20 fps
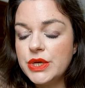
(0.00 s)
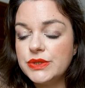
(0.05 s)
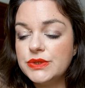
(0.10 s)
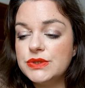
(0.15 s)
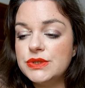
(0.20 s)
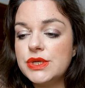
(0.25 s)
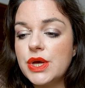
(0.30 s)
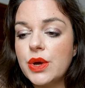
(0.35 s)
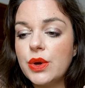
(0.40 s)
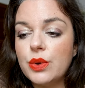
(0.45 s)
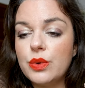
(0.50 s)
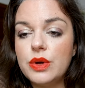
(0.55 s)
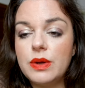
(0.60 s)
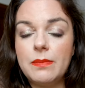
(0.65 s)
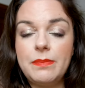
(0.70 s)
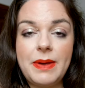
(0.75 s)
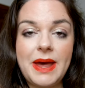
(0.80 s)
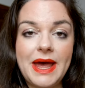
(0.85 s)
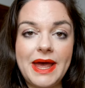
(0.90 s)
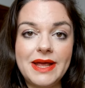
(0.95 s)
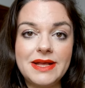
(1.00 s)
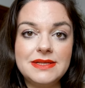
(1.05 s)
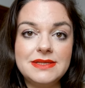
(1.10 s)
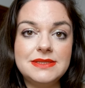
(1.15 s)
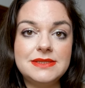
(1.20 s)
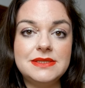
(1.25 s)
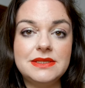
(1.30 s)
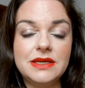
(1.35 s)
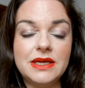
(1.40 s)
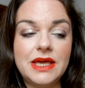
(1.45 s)
So
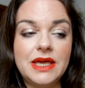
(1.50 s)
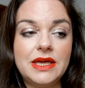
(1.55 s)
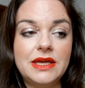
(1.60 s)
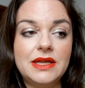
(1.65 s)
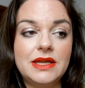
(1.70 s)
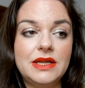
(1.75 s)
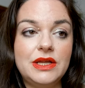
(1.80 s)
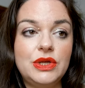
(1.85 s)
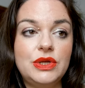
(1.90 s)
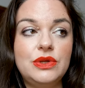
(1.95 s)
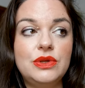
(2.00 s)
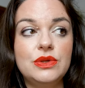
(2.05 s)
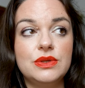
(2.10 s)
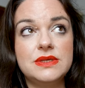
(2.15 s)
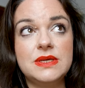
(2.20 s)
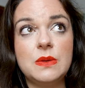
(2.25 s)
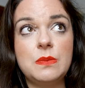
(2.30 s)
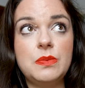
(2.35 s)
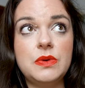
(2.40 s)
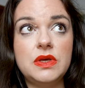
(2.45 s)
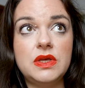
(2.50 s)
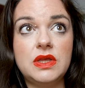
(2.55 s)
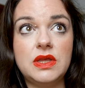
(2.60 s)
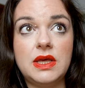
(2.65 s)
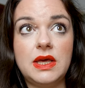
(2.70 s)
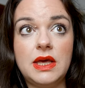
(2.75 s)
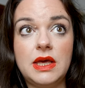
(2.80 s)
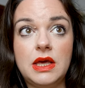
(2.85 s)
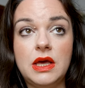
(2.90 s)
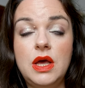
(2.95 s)
pans it
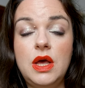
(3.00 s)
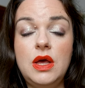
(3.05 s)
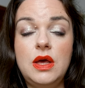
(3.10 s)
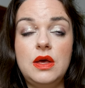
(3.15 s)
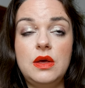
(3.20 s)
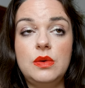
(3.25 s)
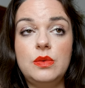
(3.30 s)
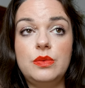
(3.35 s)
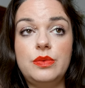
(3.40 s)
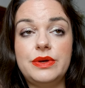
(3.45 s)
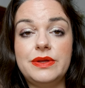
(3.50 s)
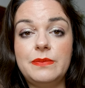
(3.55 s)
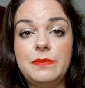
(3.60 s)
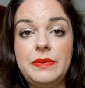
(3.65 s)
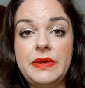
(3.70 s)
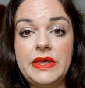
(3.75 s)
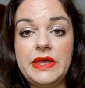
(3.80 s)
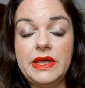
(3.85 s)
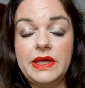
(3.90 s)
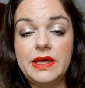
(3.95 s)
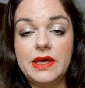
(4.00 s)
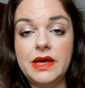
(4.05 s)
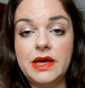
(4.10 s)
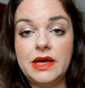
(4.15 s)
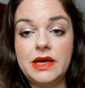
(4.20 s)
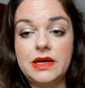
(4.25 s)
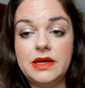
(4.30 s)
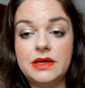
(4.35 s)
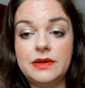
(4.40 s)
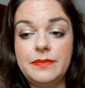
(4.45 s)
typically would be
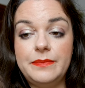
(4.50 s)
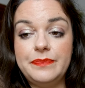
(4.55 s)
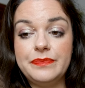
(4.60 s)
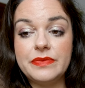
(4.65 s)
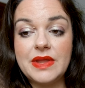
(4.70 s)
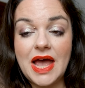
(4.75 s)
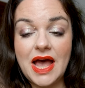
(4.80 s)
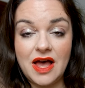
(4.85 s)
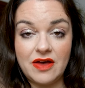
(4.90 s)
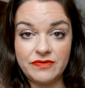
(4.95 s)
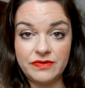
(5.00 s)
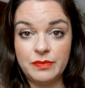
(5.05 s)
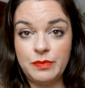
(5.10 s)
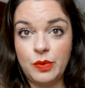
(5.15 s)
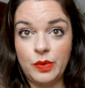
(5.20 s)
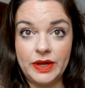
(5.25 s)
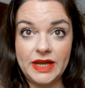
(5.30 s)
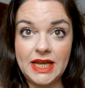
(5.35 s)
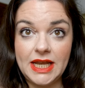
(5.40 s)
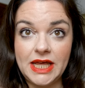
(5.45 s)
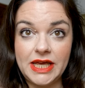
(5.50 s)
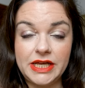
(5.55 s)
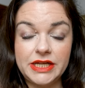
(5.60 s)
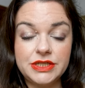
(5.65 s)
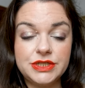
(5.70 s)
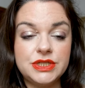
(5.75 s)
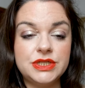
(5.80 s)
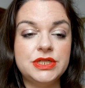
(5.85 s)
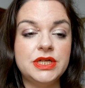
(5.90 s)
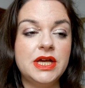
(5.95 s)
um, half a point
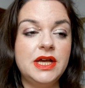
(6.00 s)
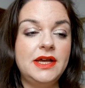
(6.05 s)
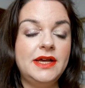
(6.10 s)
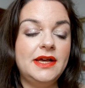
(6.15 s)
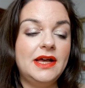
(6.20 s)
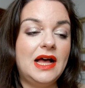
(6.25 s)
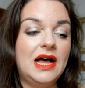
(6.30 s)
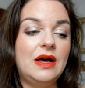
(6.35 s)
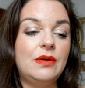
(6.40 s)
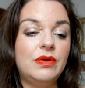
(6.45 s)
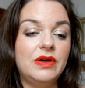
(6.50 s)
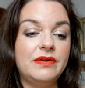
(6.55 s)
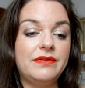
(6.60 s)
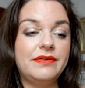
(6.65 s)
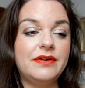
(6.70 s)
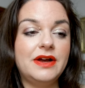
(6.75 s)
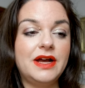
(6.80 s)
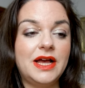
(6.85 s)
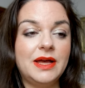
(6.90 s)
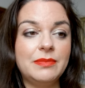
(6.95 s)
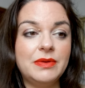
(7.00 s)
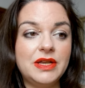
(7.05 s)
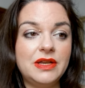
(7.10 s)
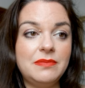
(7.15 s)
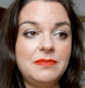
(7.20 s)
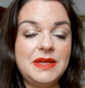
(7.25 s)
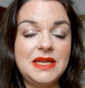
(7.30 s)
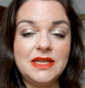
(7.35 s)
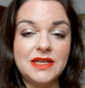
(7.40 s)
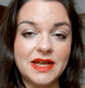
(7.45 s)
each. However, I'm going
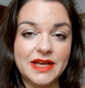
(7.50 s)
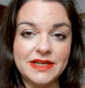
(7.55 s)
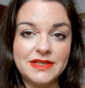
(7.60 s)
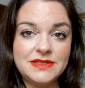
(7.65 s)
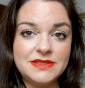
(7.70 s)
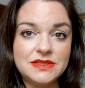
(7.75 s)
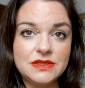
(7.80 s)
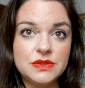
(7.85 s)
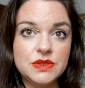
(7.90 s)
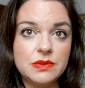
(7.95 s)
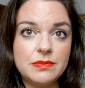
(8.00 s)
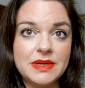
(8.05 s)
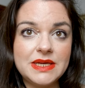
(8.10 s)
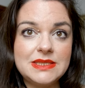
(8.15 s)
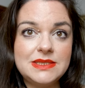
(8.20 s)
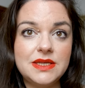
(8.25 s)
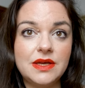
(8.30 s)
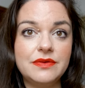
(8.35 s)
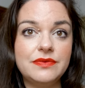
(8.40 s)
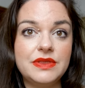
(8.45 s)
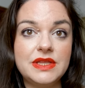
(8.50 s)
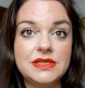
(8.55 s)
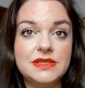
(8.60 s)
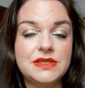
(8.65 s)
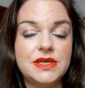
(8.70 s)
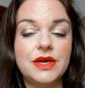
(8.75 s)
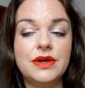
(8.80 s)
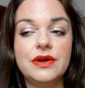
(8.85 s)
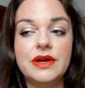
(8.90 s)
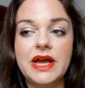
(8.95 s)
to be nice to myself
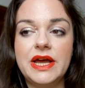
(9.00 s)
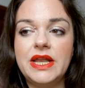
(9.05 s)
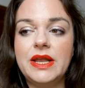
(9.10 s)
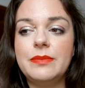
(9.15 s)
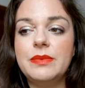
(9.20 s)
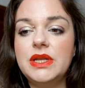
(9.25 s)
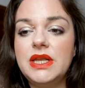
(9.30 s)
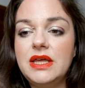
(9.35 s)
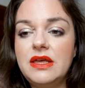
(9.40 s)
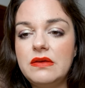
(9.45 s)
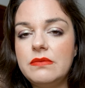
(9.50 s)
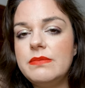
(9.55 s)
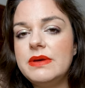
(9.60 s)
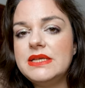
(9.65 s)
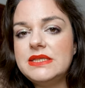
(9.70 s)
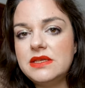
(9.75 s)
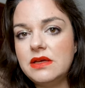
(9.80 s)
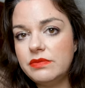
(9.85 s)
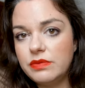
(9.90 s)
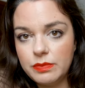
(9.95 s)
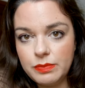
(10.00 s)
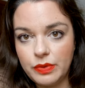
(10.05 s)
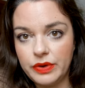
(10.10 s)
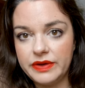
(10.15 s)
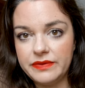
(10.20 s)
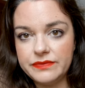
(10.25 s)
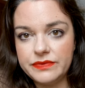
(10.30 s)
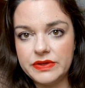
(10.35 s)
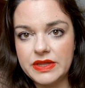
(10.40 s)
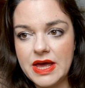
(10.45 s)
this year and I'm going to give myself a
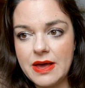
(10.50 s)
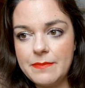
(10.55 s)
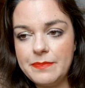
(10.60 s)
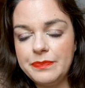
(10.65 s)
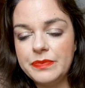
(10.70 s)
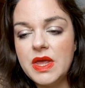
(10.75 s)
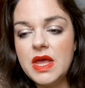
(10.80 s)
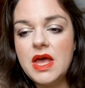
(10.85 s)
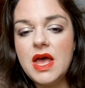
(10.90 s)
point for them.